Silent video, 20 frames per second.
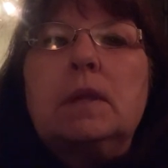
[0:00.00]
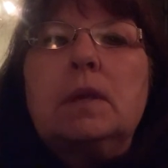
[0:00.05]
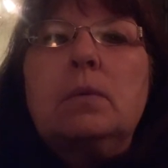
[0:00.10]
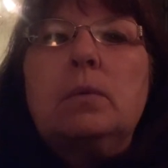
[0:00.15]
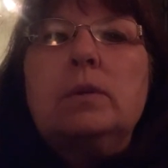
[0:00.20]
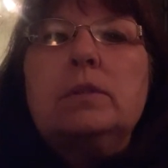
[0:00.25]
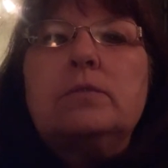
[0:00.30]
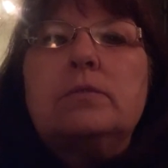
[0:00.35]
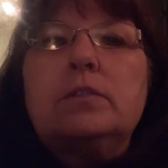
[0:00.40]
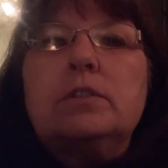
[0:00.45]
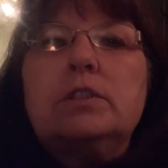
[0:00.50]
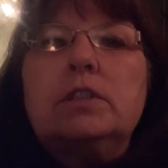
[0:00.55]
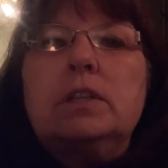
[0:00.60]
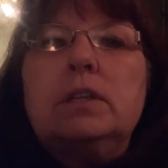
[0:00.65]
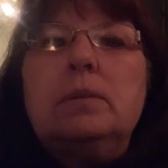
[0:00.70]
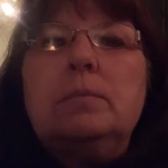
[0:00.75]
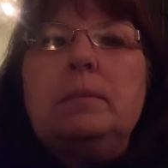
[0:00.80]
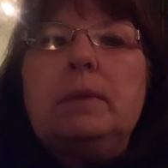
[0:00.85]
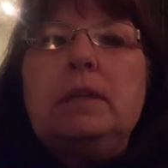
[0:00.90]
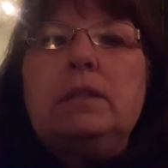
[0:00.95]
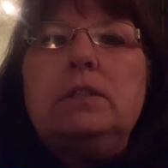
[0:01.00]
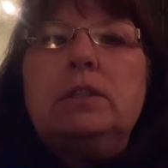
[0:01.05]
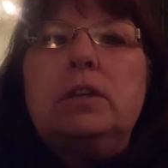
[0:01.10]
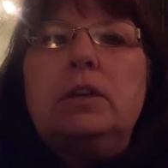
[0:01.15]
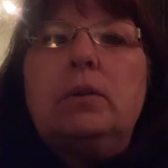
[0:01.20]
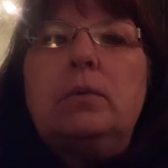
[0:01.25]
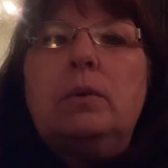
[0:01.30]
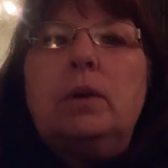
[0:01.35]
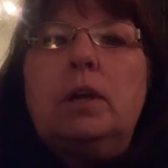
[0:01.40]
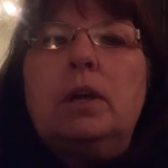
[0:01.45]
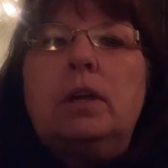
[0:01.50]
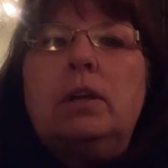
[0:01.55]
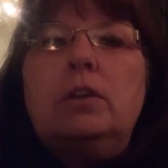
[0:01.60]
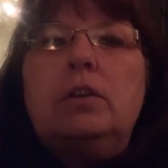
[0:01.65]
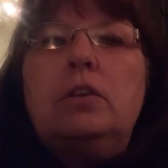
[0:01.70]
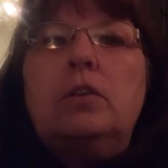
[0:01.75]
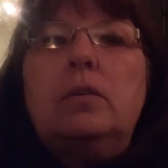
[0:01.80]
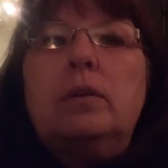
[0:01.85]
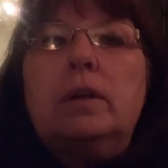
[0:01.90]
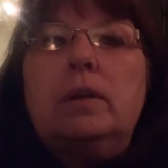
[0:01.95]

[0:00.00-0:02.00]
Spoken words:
West Virginia, me too. You're